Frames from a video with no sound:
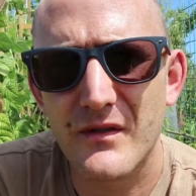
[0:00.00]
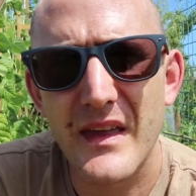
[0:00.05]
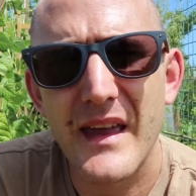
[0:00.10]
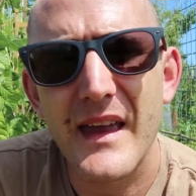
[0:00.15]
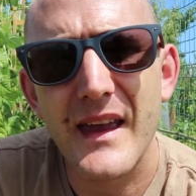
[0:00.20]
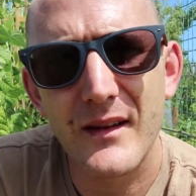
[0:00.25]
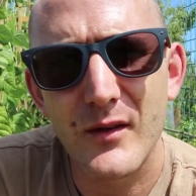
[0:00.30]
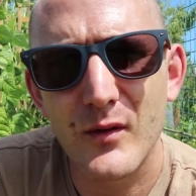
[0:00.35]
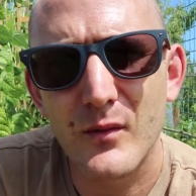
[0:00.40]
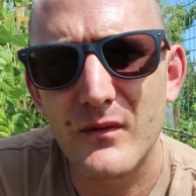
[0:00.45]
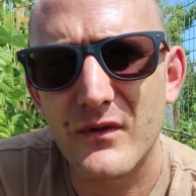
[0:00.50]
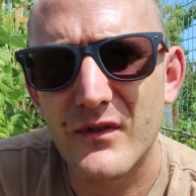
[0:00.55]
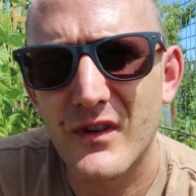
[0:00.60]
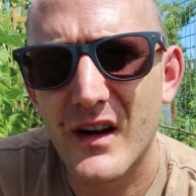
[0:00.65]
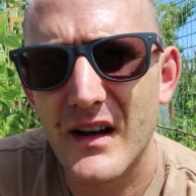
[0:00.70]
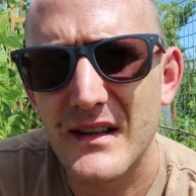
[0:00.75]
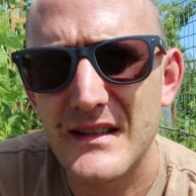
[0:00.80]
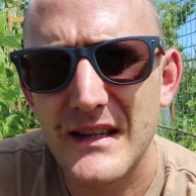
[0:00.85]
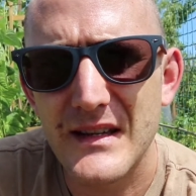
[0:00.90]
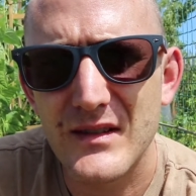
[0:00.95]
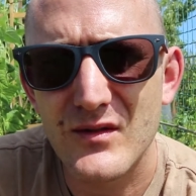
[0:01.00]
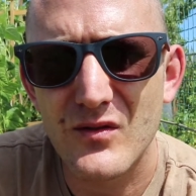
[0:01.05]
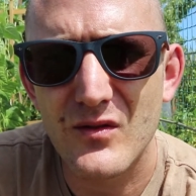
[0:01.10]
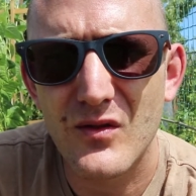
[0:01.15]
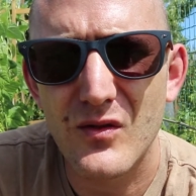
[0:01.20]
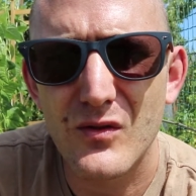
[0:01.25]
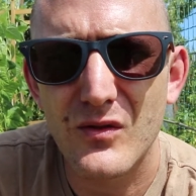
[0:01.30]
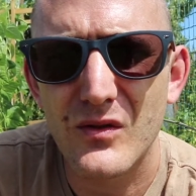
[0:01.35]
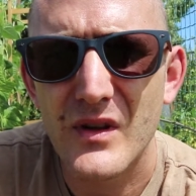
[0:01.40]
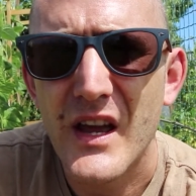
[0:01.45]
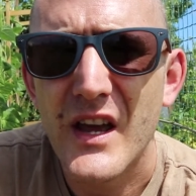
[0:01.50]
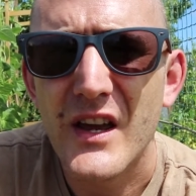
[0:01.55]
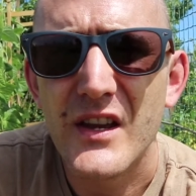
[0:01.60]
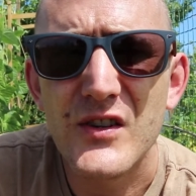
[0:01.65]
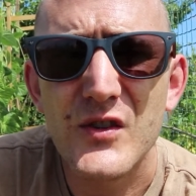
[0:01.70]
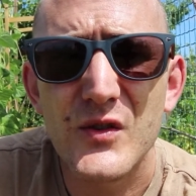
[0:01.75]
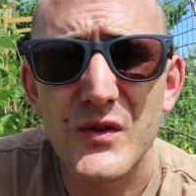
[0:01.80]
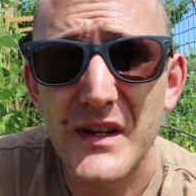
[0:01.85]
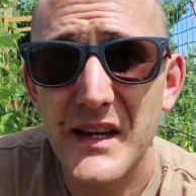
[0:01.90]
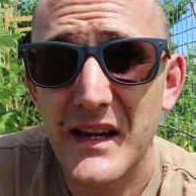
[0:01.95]
of the heirloom varieties or
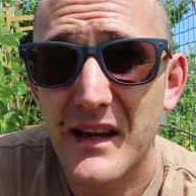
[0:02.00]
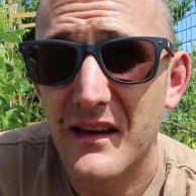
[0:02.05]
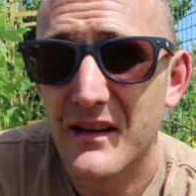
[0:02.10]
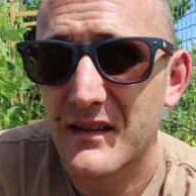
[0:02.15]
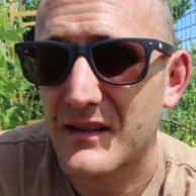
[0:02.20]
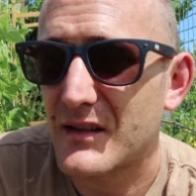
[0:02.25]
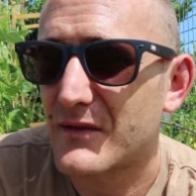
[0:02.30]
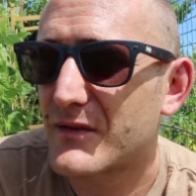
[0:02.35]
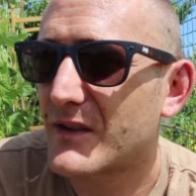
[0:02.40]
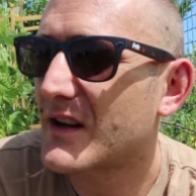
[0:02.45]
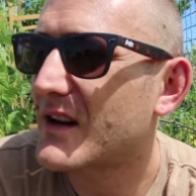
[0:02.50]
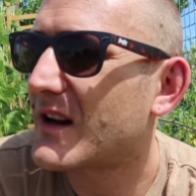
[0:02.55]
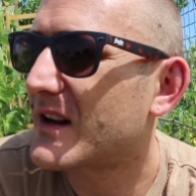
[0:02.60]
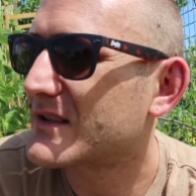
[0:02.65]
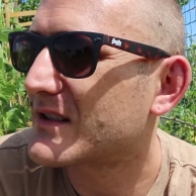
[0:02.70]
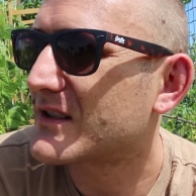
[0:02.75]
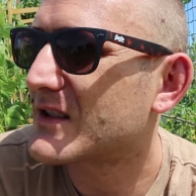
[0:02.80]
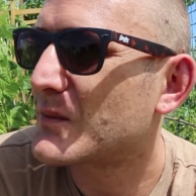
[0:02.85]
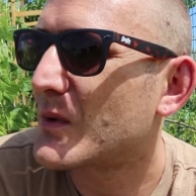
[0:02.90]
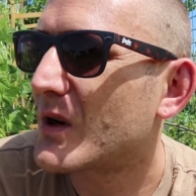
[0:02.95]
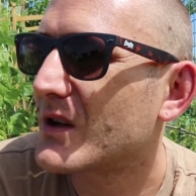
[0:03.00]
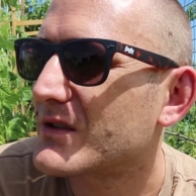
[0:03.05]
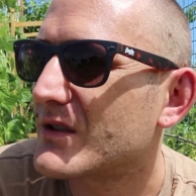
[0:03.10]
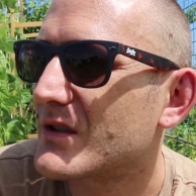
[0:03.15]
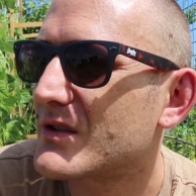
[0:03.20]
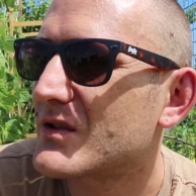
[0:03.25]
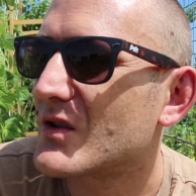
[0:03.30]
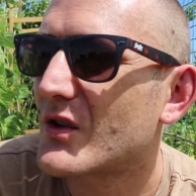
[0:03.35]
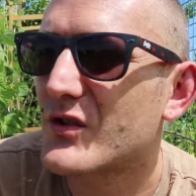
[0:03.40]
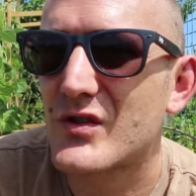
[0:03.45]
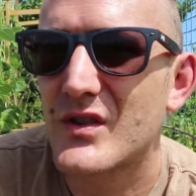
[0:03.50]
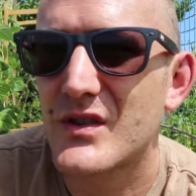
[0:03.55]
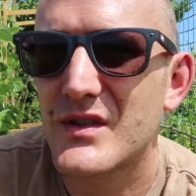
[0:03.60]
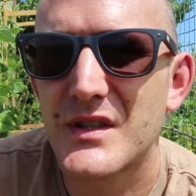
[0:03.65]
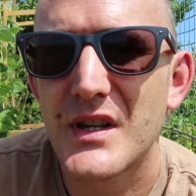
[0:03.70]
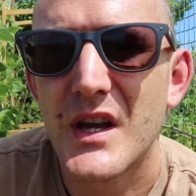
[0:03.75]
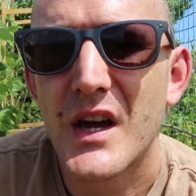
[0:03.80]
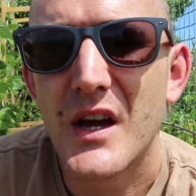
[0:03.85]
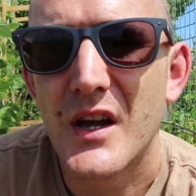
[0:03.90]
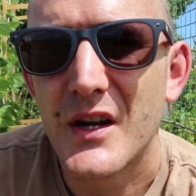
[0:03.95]
unique different kinds of tomatoes, not
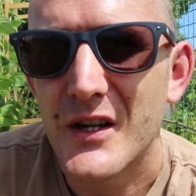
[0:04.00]
just